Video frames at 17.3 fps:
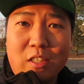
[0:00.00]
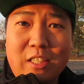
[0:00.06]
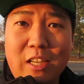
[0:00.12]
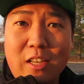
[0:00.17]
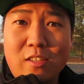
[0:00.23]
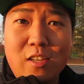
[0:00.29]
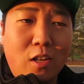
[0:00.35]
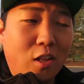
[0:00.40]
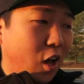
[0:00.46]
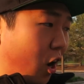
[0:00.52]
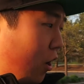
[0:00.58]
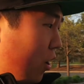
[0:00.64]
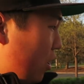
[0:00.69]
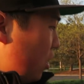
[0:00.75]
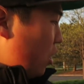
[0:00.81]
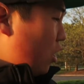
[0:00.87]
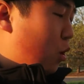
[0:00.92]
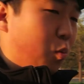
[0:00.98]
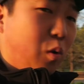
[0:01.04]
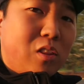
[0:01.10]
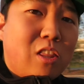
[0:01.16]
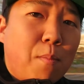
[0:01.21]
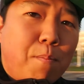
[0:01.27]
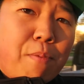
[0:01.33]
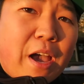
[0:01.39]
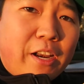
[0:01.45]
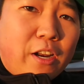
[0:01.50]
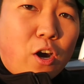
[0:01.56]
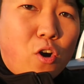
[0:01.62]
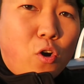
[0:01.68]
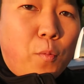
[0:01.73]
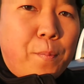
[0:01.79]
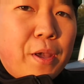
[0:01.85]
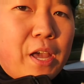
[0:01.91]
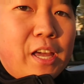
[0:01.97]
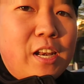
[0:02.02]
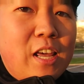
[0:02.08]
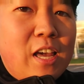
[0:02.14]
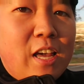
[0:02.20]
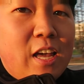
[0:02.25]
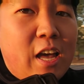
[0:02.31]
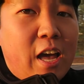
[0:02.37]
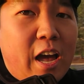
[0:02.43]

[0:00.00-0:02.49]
a DSLR, with the bed open,